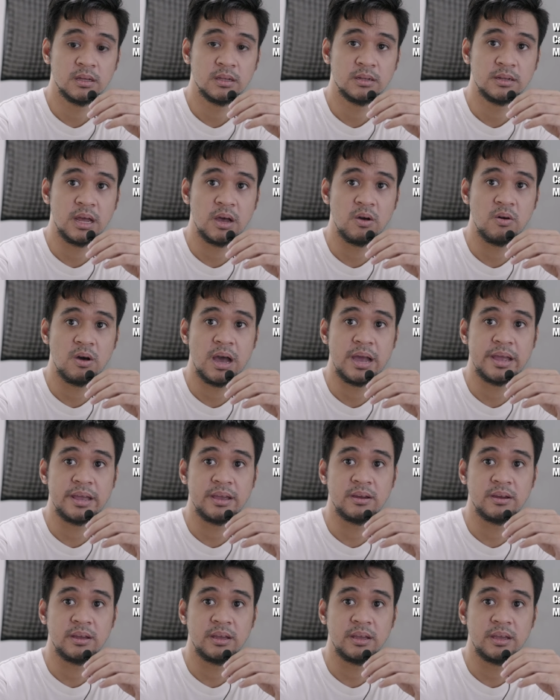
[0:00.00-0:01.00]
Now
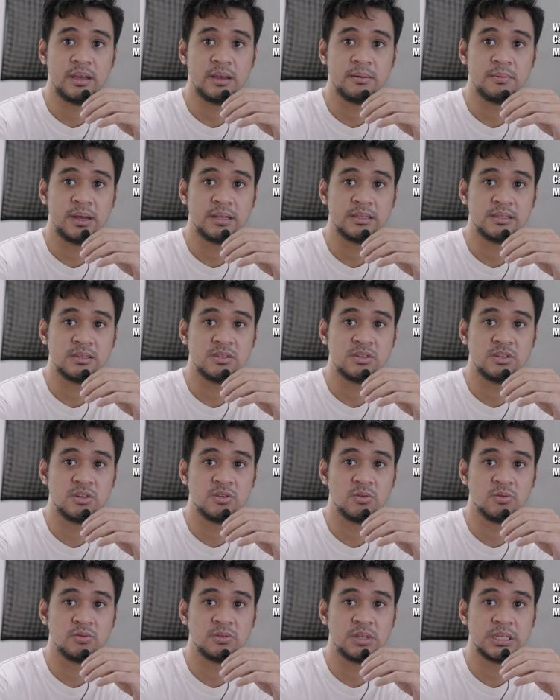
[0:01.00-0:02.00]
I am at
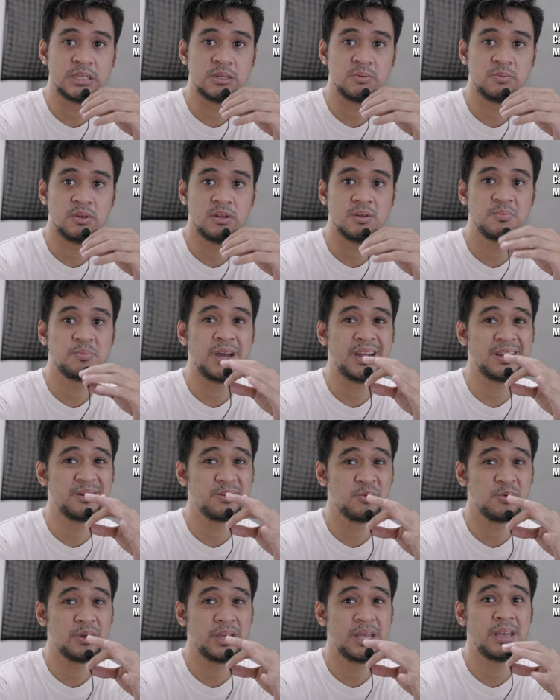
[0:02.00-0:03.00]
0 decibel. By
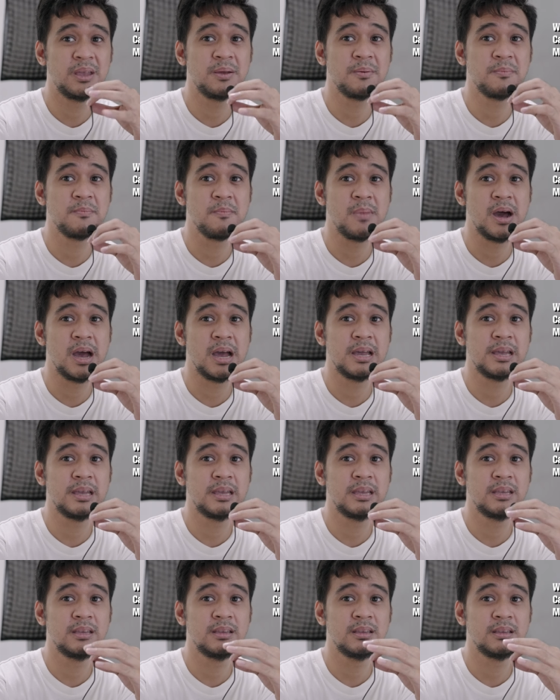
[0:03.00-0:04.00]
the way,
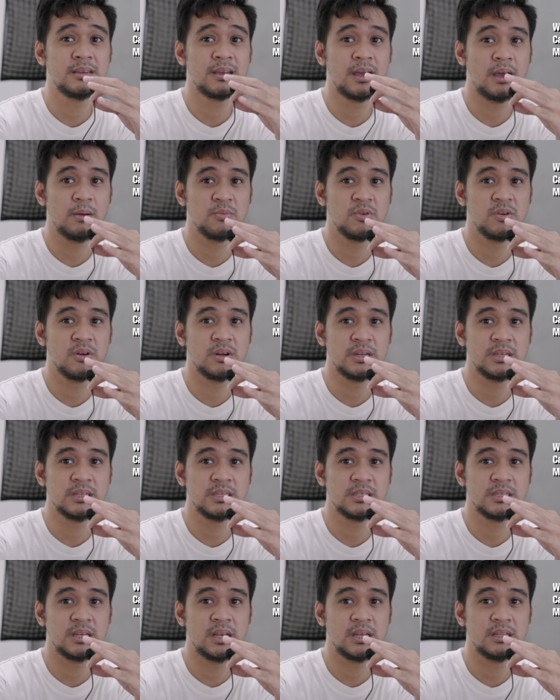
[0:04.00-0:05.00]
my camera is
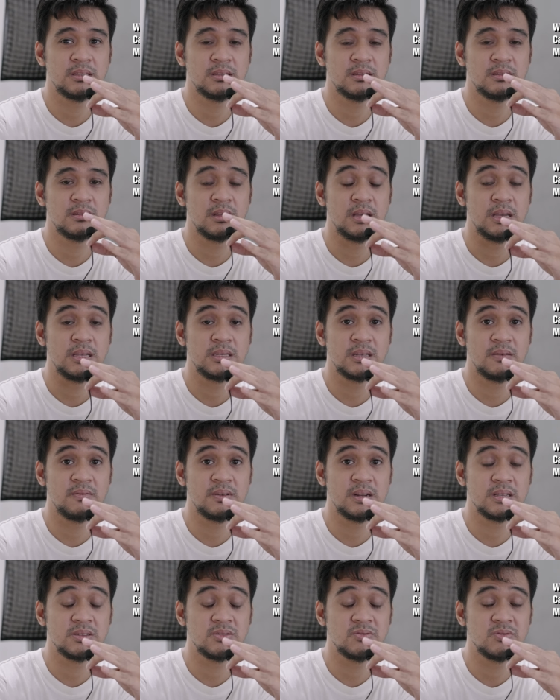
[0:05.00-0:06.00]
set, the
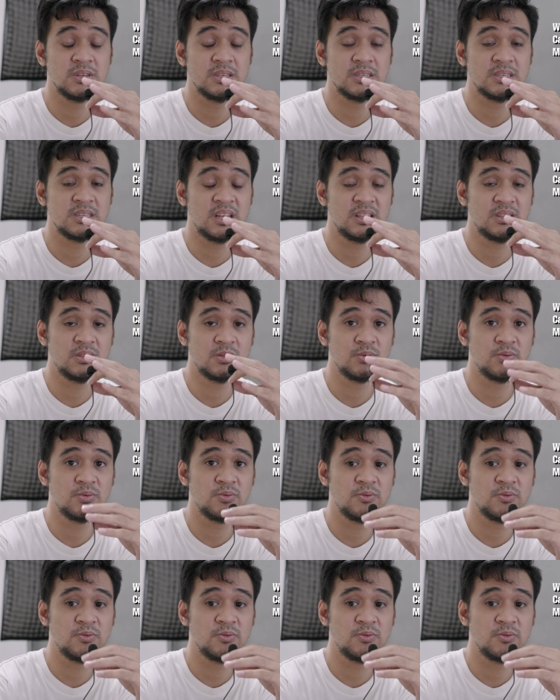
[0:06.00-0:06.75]
A7S III is set to